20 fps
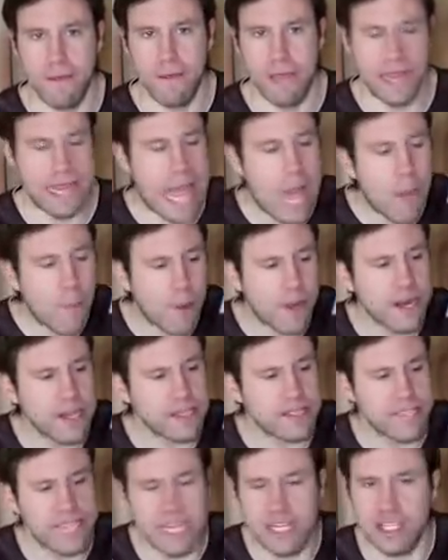And now we're going
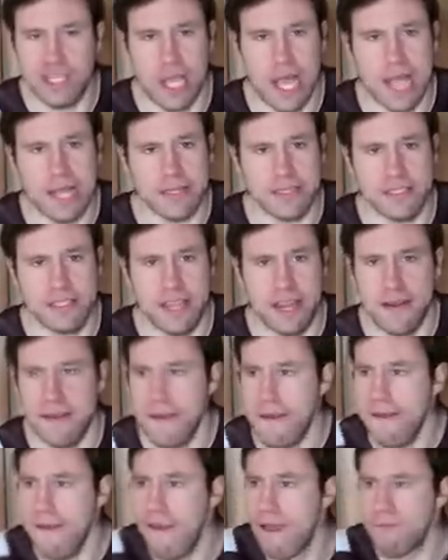to see John
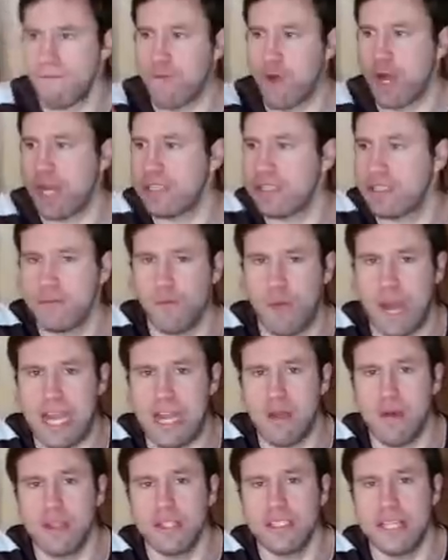Cena versus
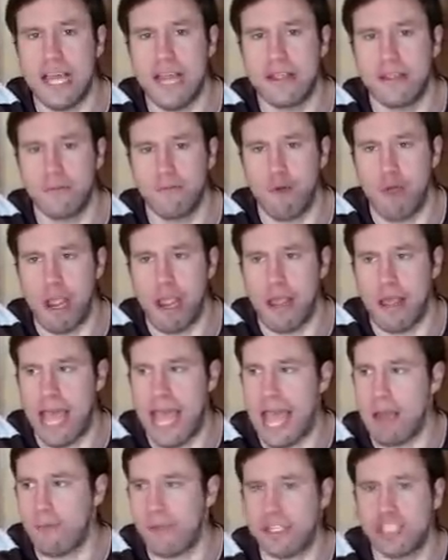Randy Orton at
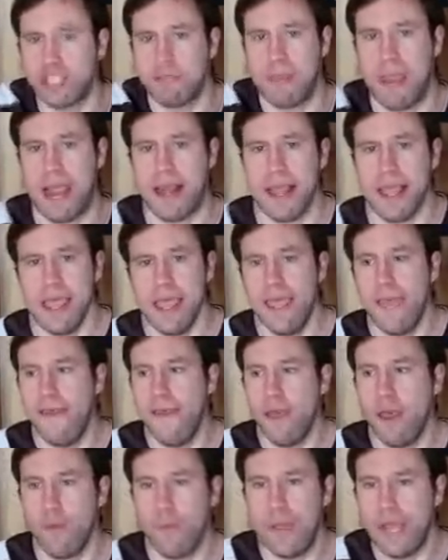WrestleMania.
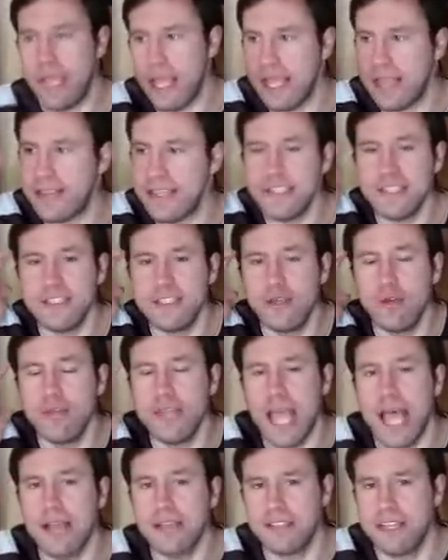This
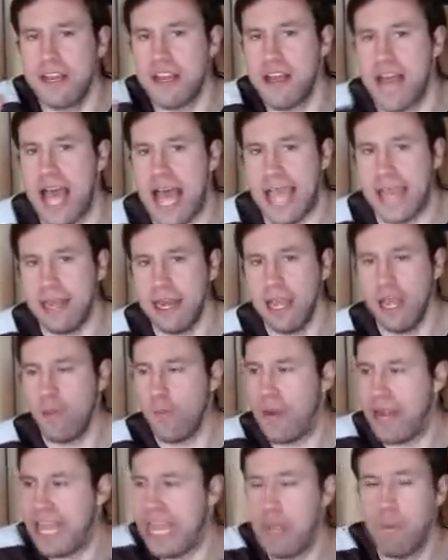2009,
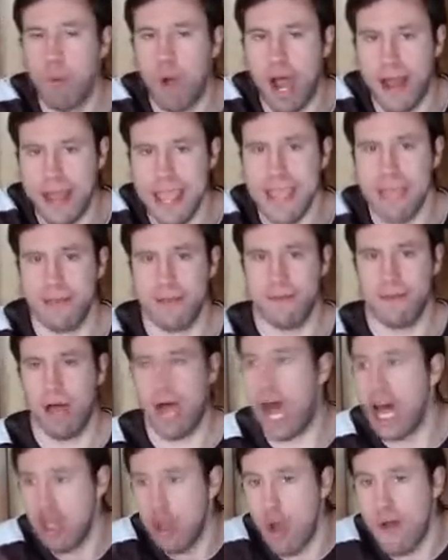when he won it,
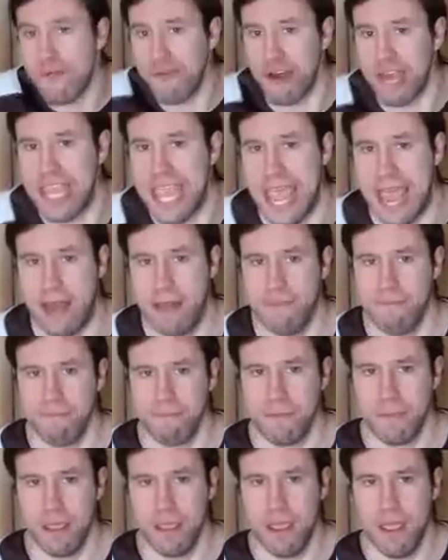all over again.
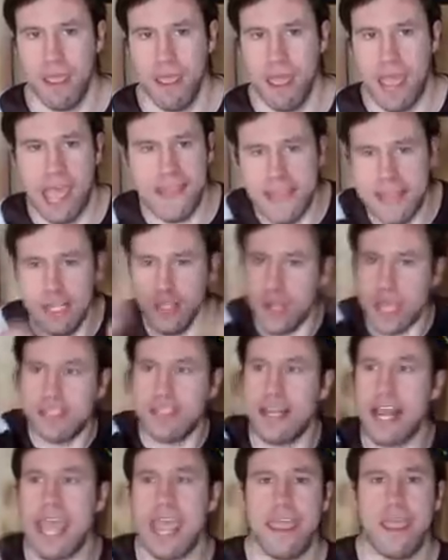And then
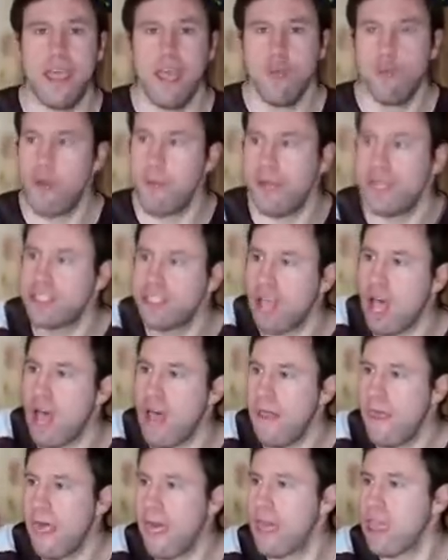2008, when we
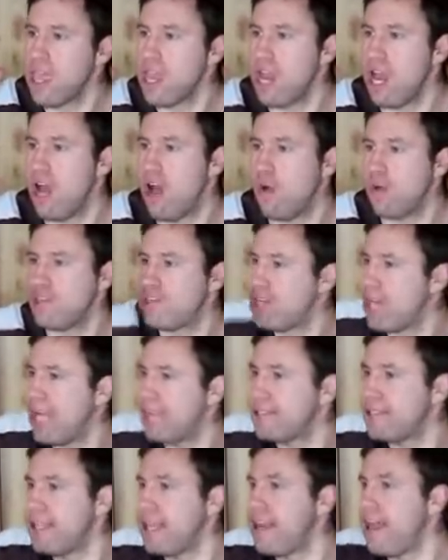saw, you know,
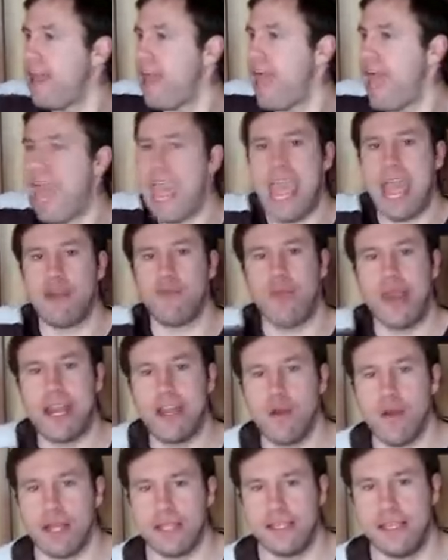John Cena and
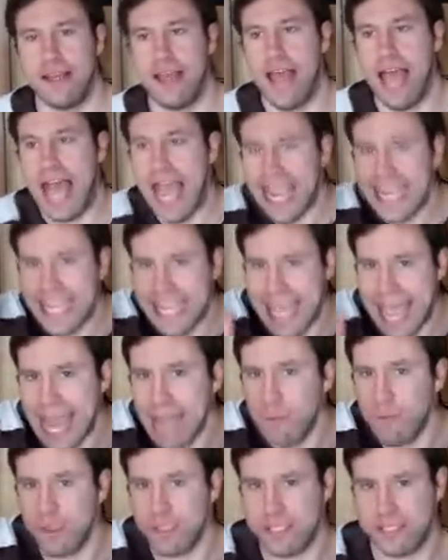Randy Orton.
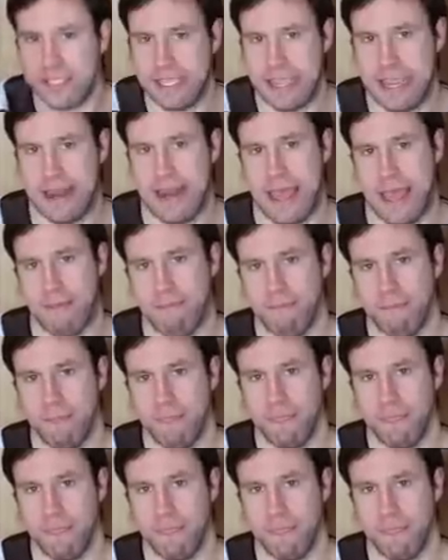Again, we're seeing it.